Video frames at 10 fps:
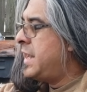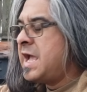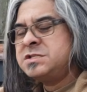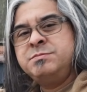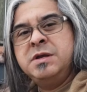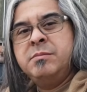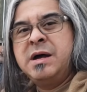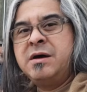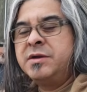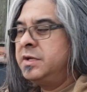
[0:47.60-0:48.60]
asked me
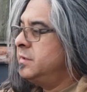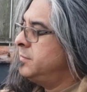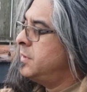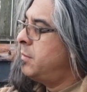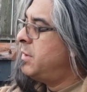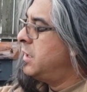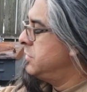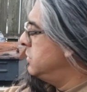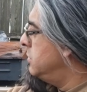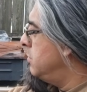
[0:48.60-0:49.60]

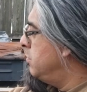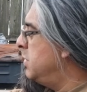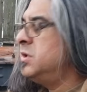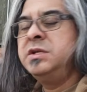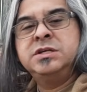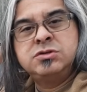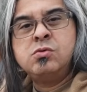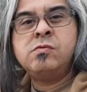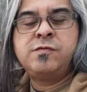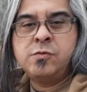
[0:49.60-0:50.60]
about building a
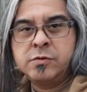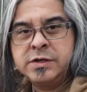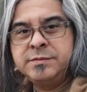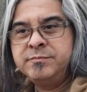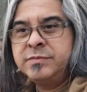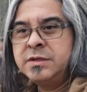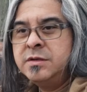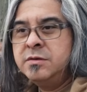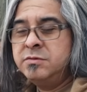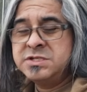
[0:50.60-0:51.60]
tool for it,
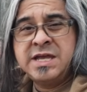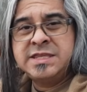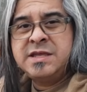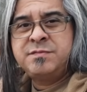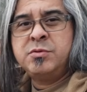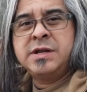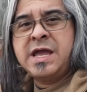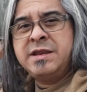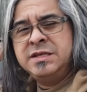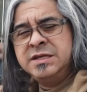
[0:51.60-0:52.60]
which at this point I
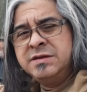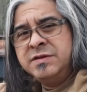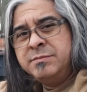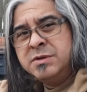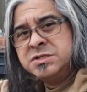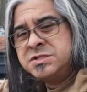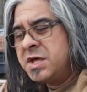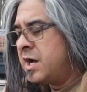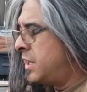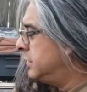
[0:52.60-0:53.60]
hadn't given it much
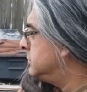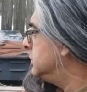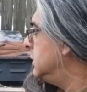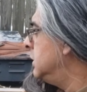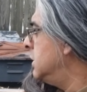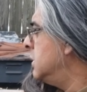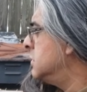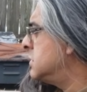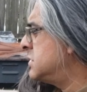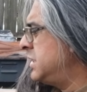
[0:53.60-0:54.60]
thought.
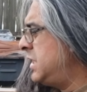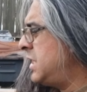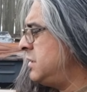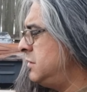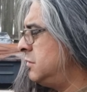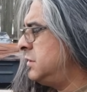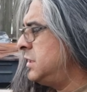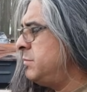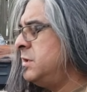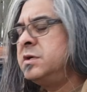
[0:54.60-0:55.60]
So I said, yeah, you know
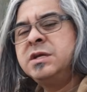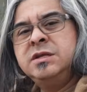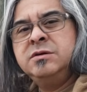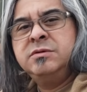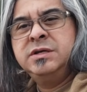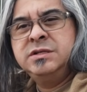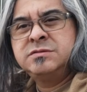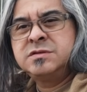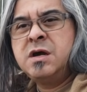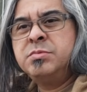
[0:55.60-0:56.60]
what? Let me look into it. And
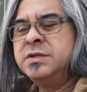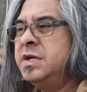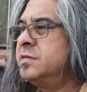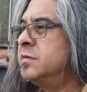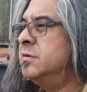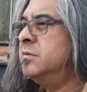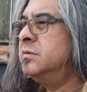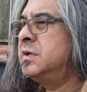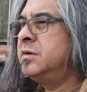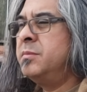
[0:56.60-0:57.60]
this was a couple days ago.
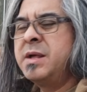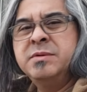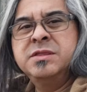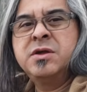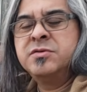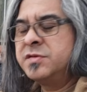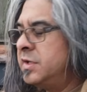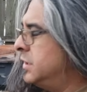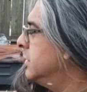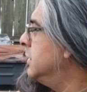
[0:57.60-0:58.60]
I don't know, it might have been
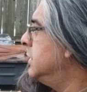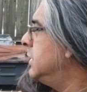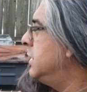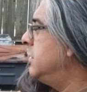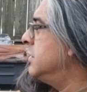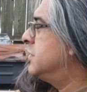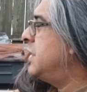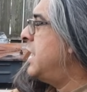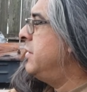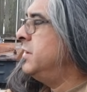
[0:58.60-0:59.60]
Thursday. Here it is,
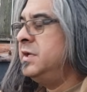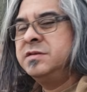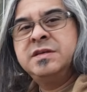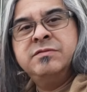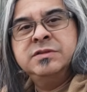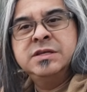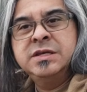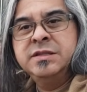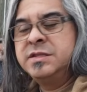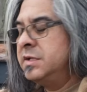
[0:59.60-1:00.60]
Saturday, the 17th,